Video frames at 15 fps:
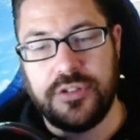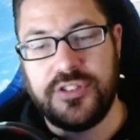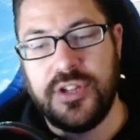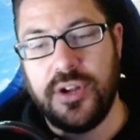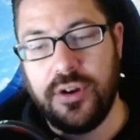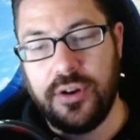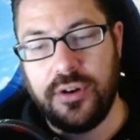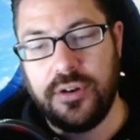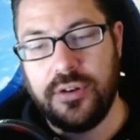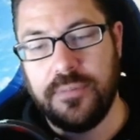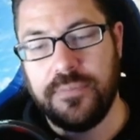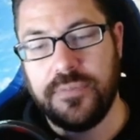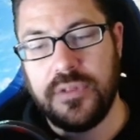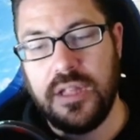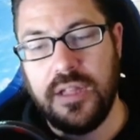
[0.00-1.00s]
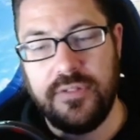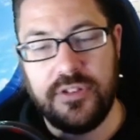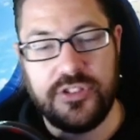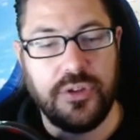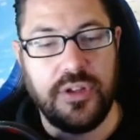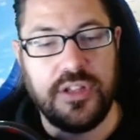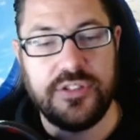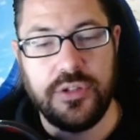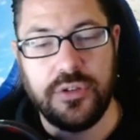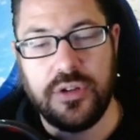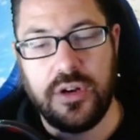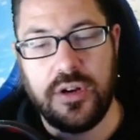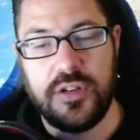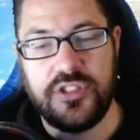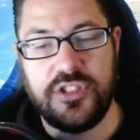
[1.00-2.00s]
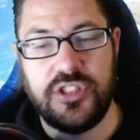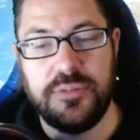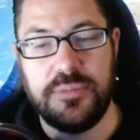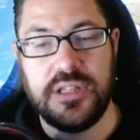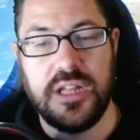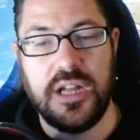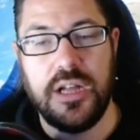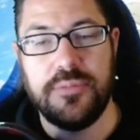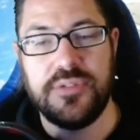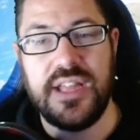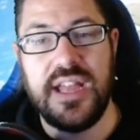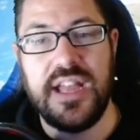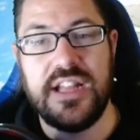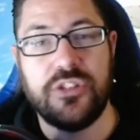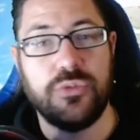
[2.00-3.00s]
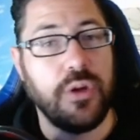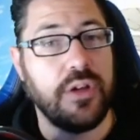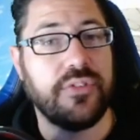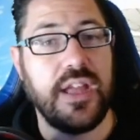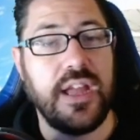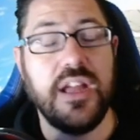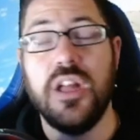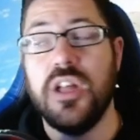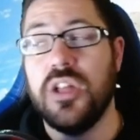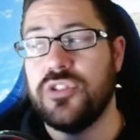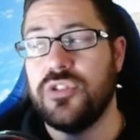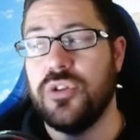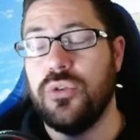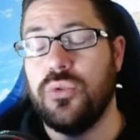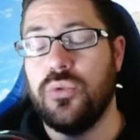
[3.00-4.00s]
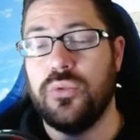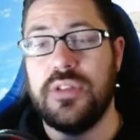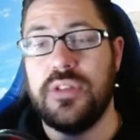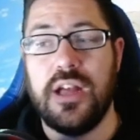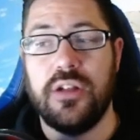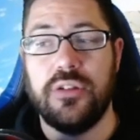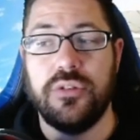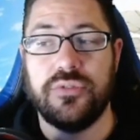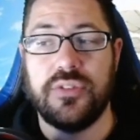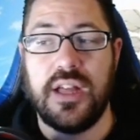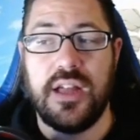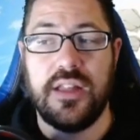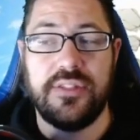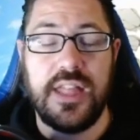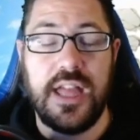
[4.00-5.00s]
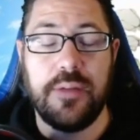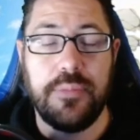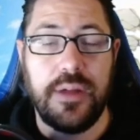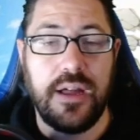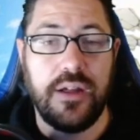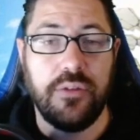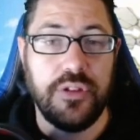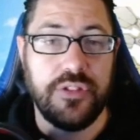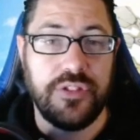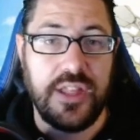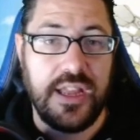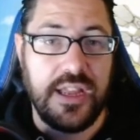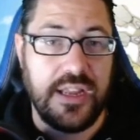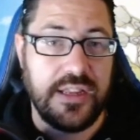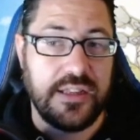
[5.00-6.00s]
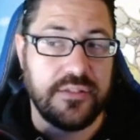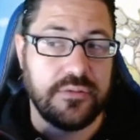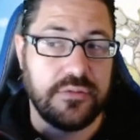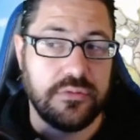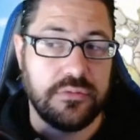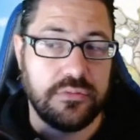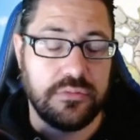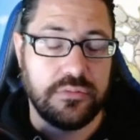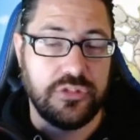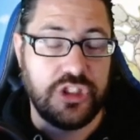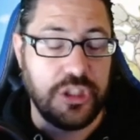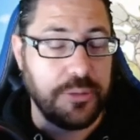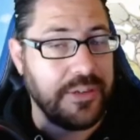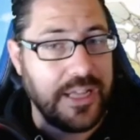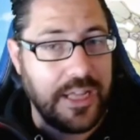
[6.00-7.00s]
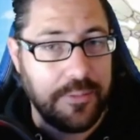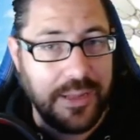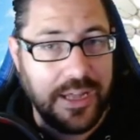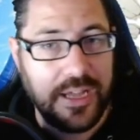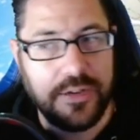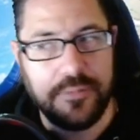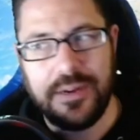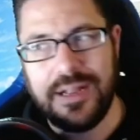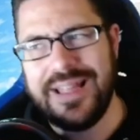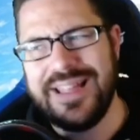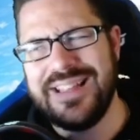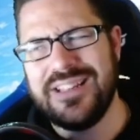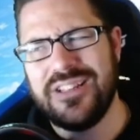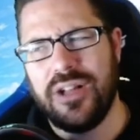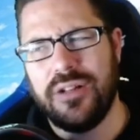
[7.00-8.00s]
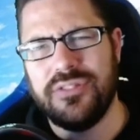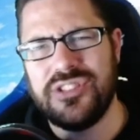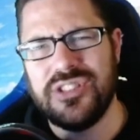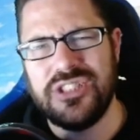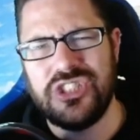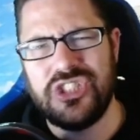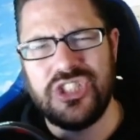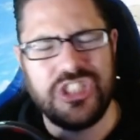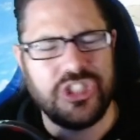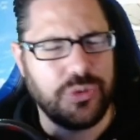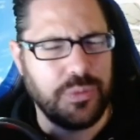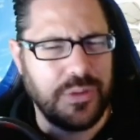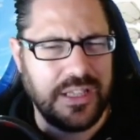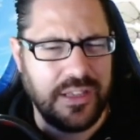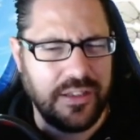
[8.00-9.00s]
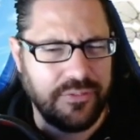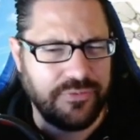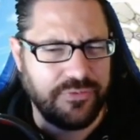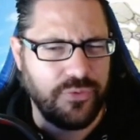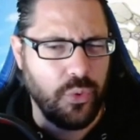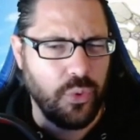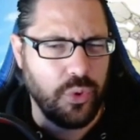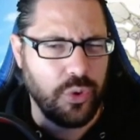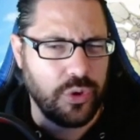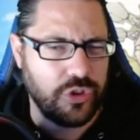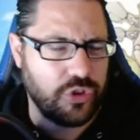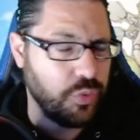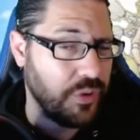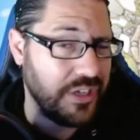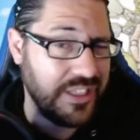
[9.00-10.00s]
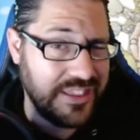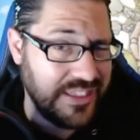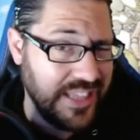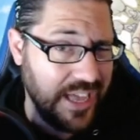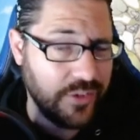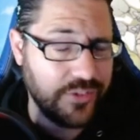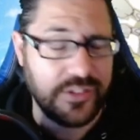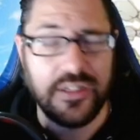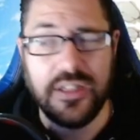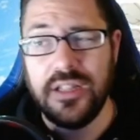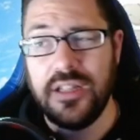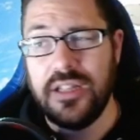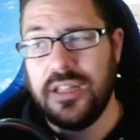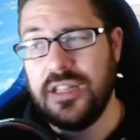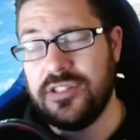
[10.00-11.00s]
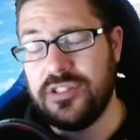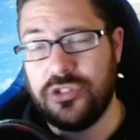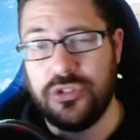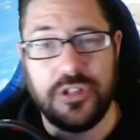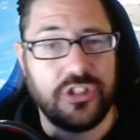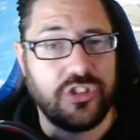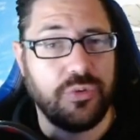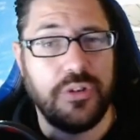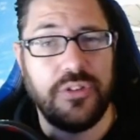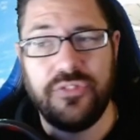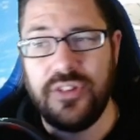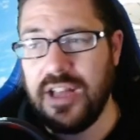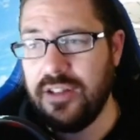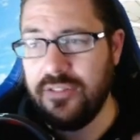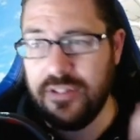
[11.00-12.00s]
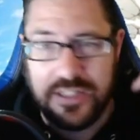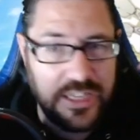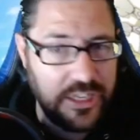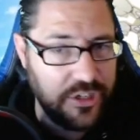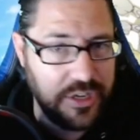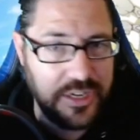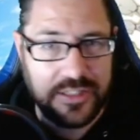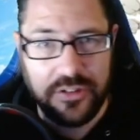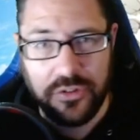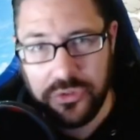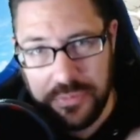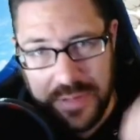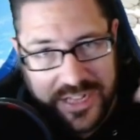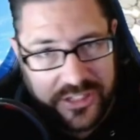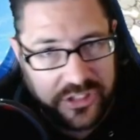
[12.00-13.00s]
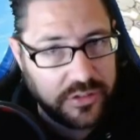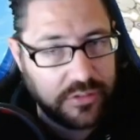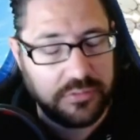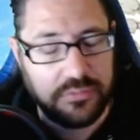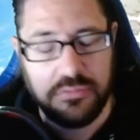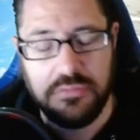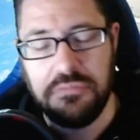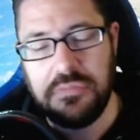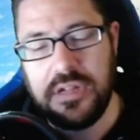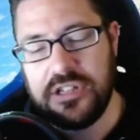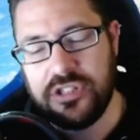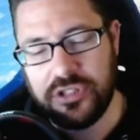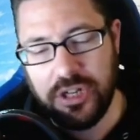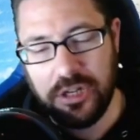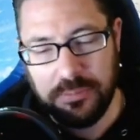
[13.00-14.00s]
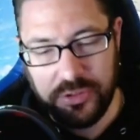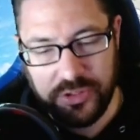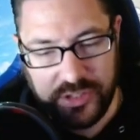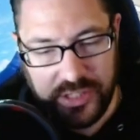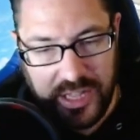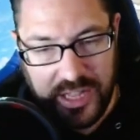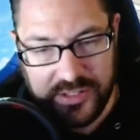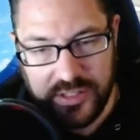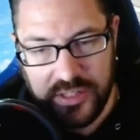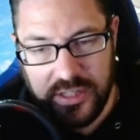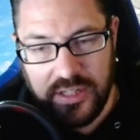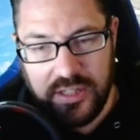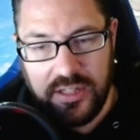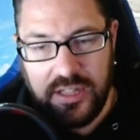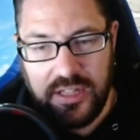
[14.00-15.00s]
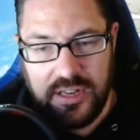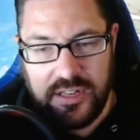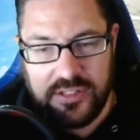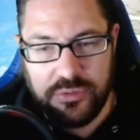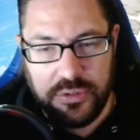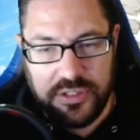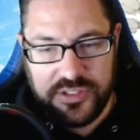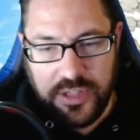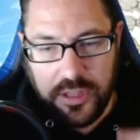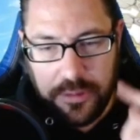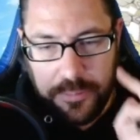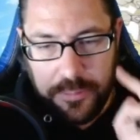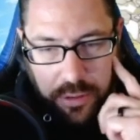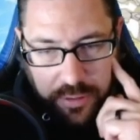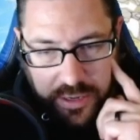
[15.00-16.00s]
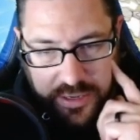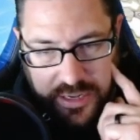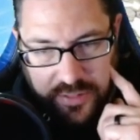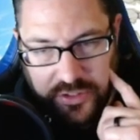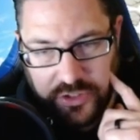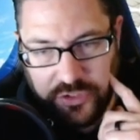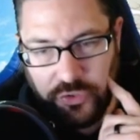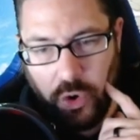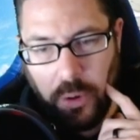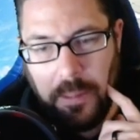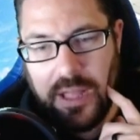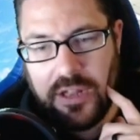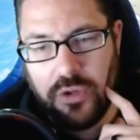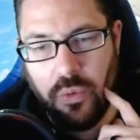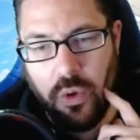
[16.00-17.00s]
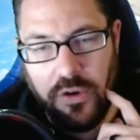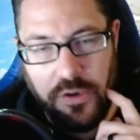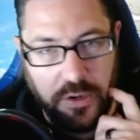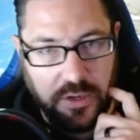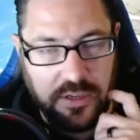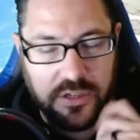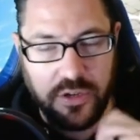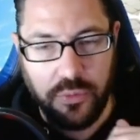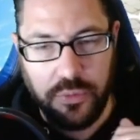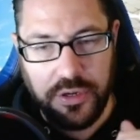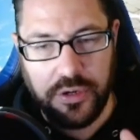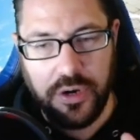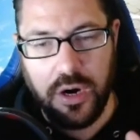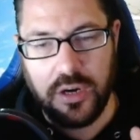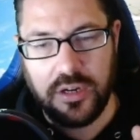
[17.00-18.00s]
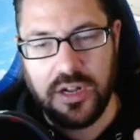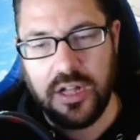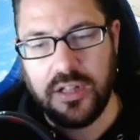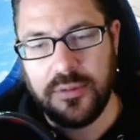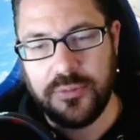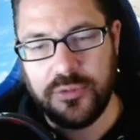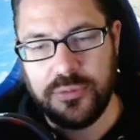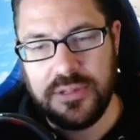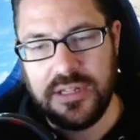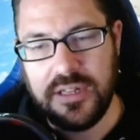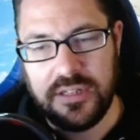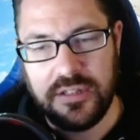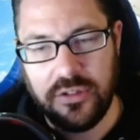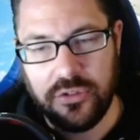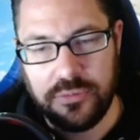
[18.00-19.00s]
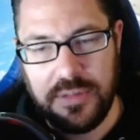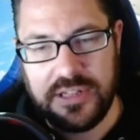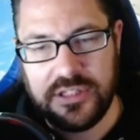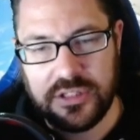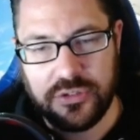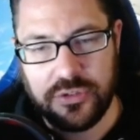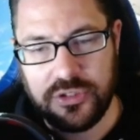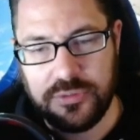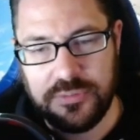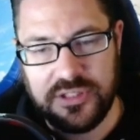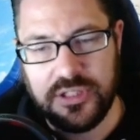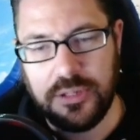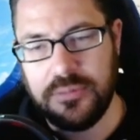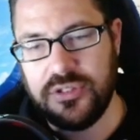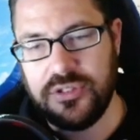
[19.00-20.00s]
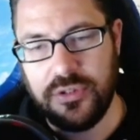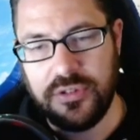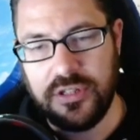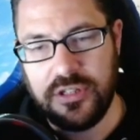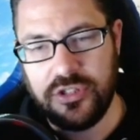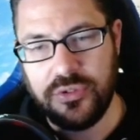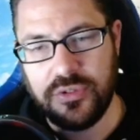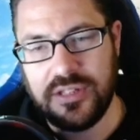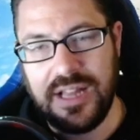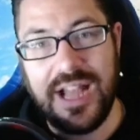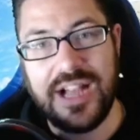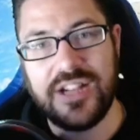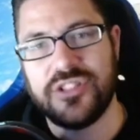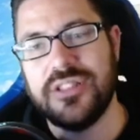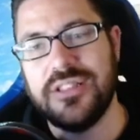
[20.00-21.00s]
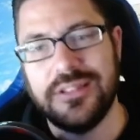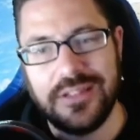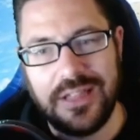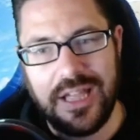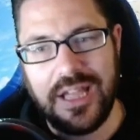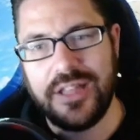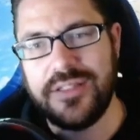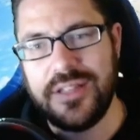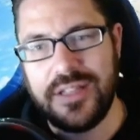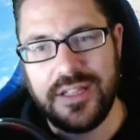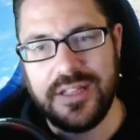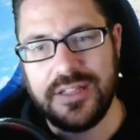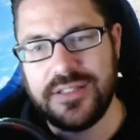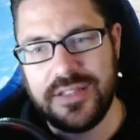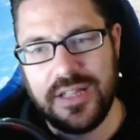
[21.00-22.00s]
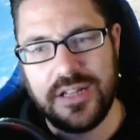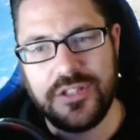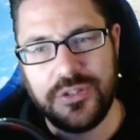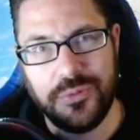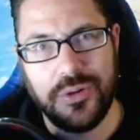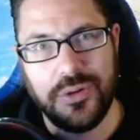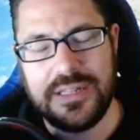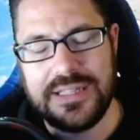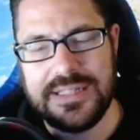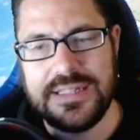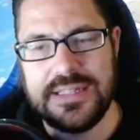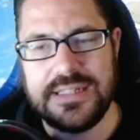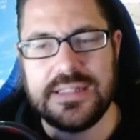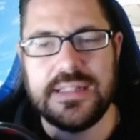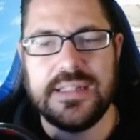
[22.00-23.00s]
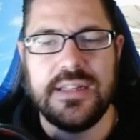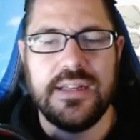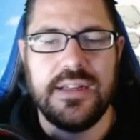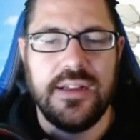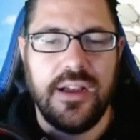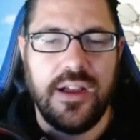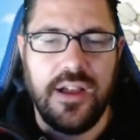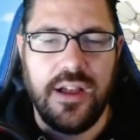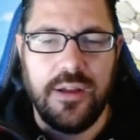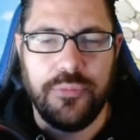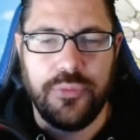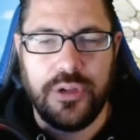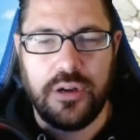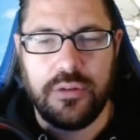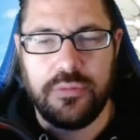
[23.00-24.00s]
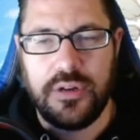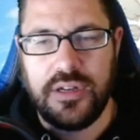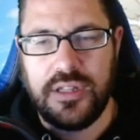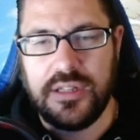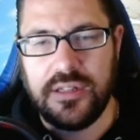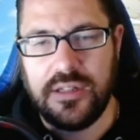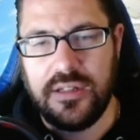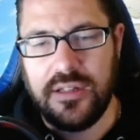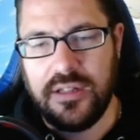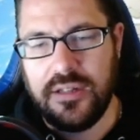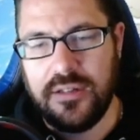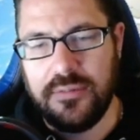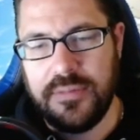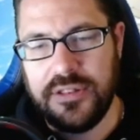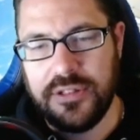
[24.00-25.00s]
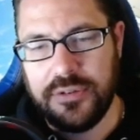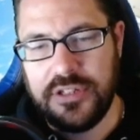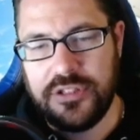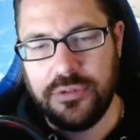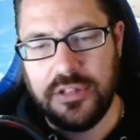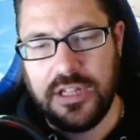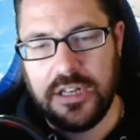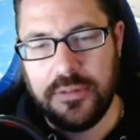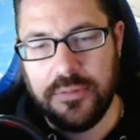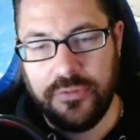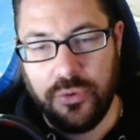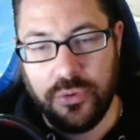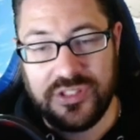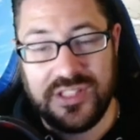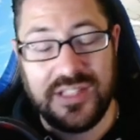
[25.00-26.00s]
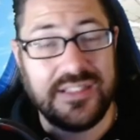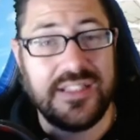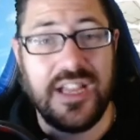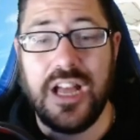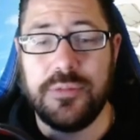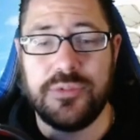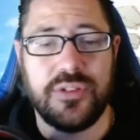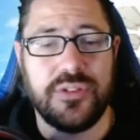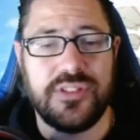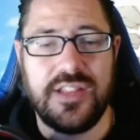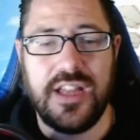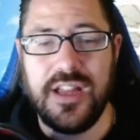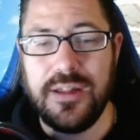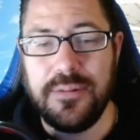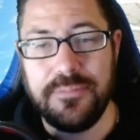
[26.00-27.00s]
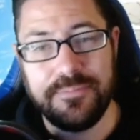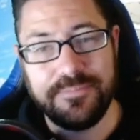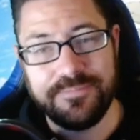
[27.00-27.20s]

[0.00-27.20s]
turn, if your soul has no card, she becomes a 12K. So now you've got that with a Gemini behind him, and all of a sudden she's swinging for 20,000. Hits the triggers 25. Again, you're hitting those magic magic numbers, guys. And that's what it's all about right now in this format. You want your, your rear guard columns to be hitting those magic Christmas numbers so that you can actually land the hits that you want to hit. Um, we are running um, in the grade 2 lineup the four Silent Toms because Tom